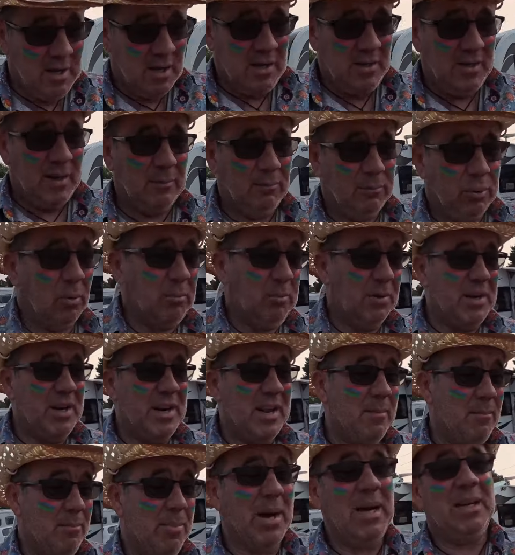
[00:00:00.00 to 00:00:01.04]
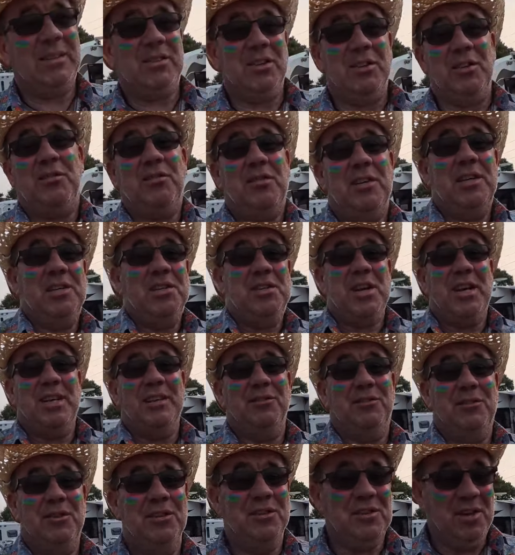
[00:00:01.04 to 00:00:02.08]
Then probably nip back to the sea
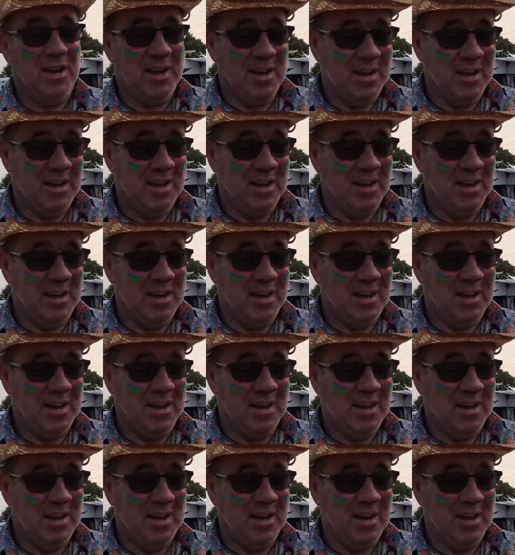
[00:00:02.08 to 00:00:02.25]
shanties